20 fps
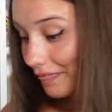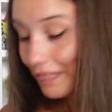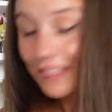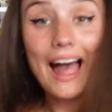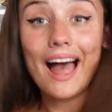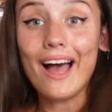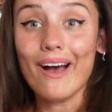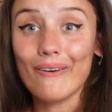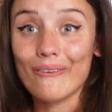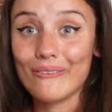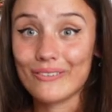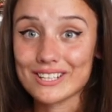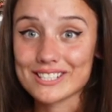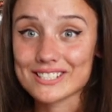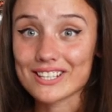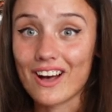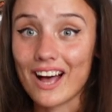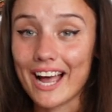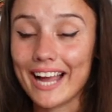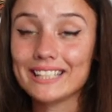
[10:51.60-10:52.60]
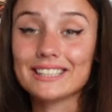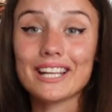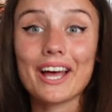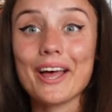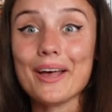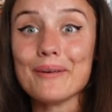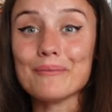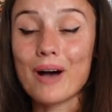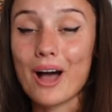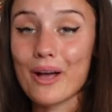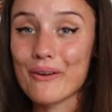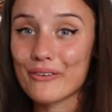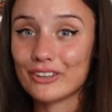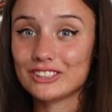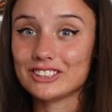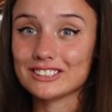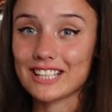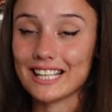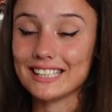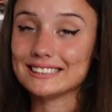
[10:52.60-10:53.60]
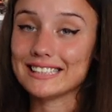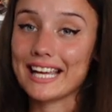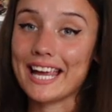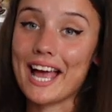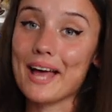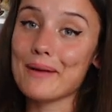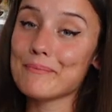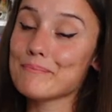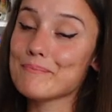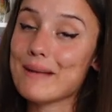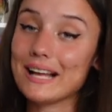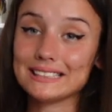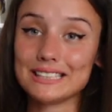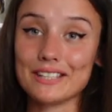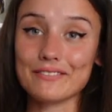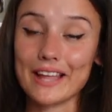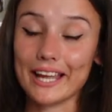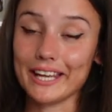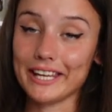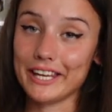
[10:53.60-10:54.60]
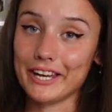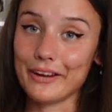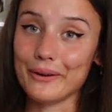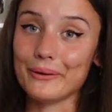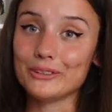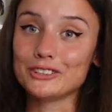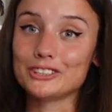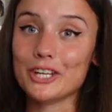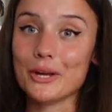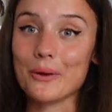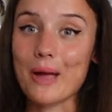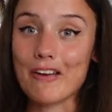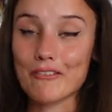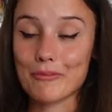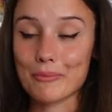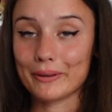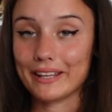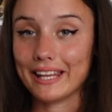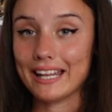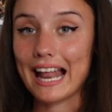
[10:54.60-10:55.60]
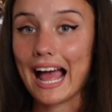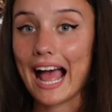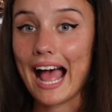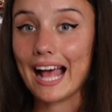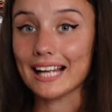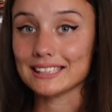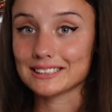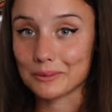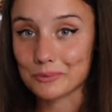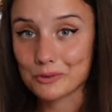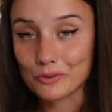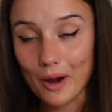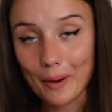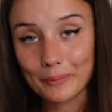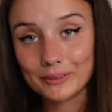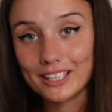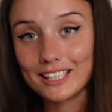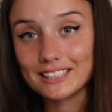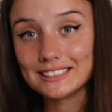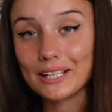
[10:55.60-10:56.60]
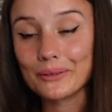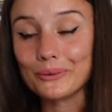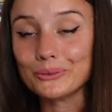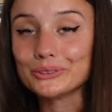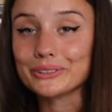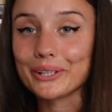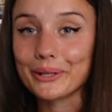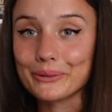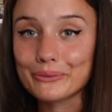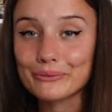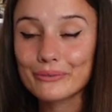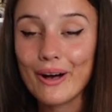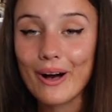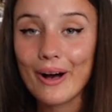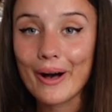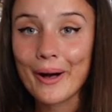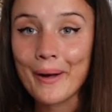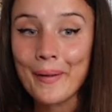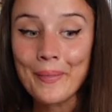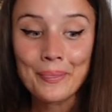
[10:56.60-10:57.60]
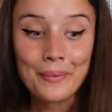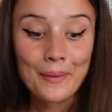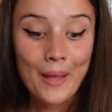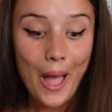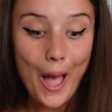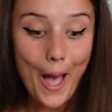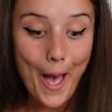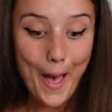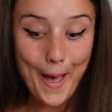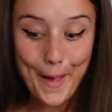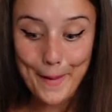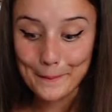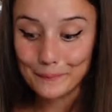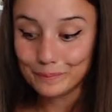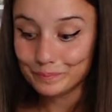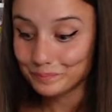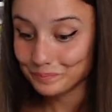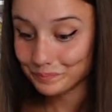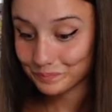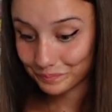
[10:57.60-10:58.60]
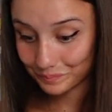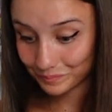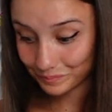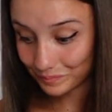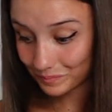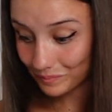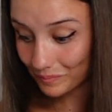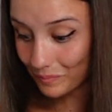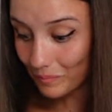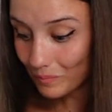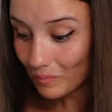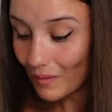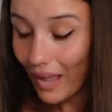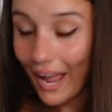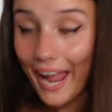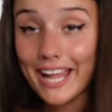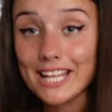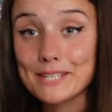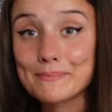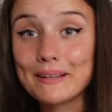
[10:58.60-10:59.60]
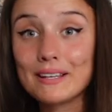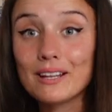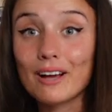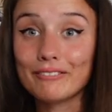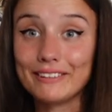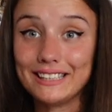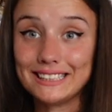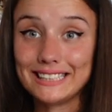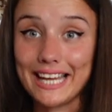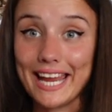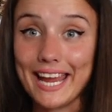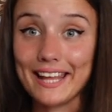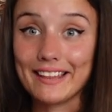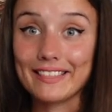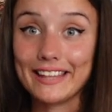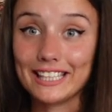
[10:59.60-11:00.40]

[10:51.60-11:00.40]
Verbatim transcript: that all aside, um, I would just like to say a massive thank you to everybody that had subscribed to the channel so far. Um, it's been lovely seeing